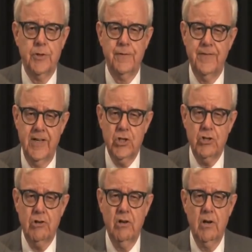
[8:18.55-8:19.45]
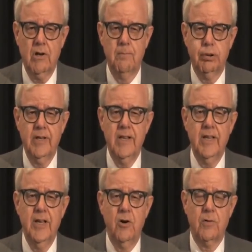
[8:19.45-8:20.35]
was finished,
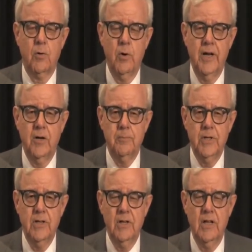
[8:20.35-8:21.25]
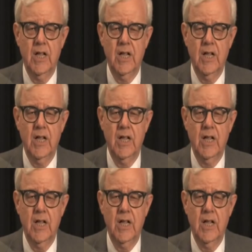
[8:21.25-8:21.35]
completely overwhelmed,